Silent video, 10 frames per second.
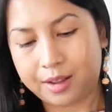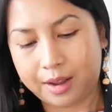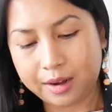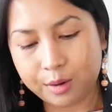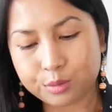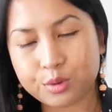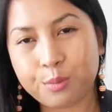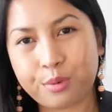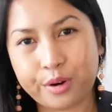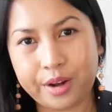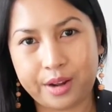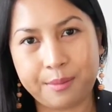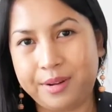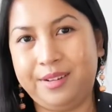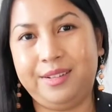And it looks so pretty. I
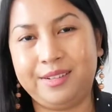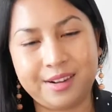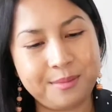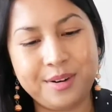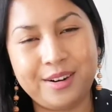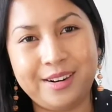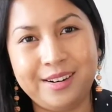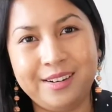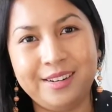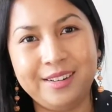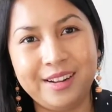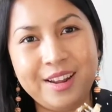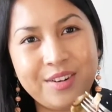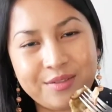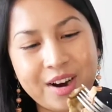mean, come on.
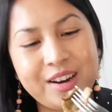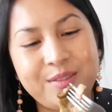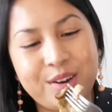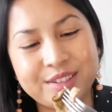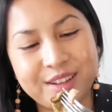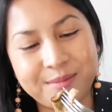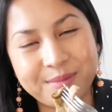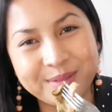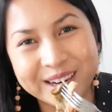Even Riley wants some.